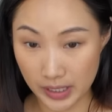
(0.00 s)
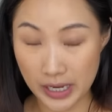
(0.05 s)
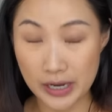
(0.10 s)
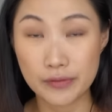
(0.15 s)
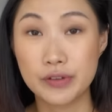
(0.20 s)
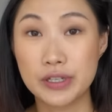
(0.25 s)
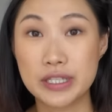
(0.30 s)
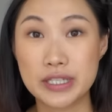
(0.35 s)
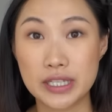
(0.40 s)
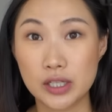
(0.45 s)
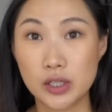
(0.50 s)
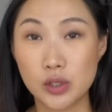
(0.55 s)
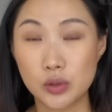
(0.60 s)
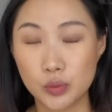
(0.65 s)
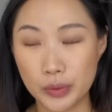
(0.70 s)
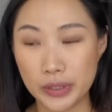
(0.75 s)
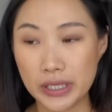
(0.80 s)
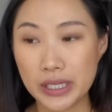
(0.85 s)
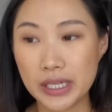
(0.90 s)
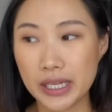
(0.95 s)
every single
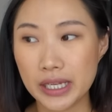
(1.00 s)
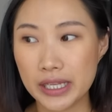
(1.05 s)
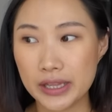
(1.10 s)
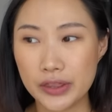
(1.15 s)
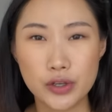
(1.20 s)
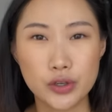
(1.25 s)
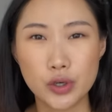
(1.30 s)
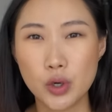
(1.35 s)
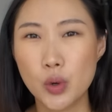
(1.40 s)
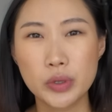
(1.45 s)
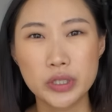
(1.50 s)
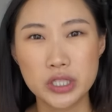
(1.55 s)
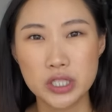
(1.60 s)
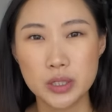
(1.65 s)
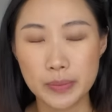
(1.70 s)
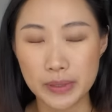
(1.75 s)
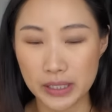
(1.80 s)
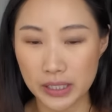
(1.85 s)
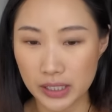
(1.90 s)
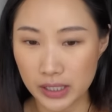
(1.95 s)
week, they're going
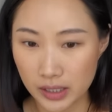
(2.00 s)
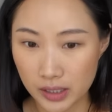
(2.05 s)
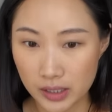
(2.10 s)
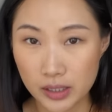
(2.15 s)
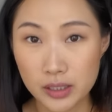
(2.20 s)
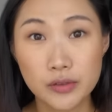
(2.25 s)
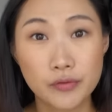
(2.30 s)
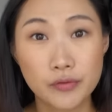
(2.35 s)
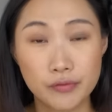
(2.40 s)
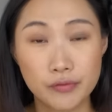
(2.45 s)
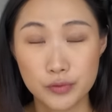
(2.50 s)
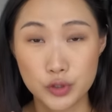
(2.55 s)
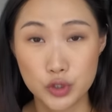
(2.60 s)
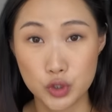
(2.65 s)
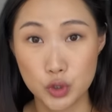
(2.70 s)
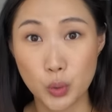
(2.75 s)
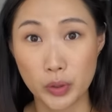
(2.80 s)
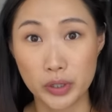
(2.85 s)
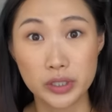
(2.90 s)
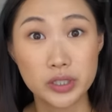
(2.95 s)
to be
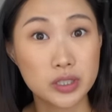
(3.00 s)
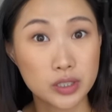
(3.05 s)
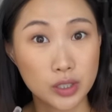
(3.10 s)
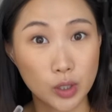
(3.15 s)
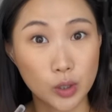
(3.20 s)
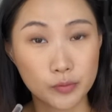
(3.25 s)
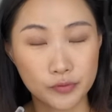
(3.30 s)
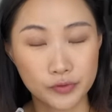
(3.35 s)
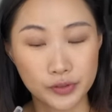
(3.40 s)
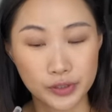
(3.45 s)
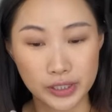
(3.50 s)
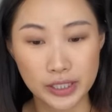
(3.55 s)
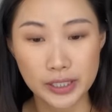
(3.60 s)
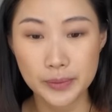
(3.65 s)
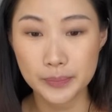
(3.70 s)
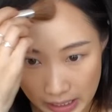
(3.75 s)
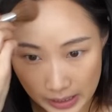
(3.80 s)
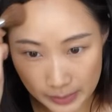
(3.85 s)
short, hopefully.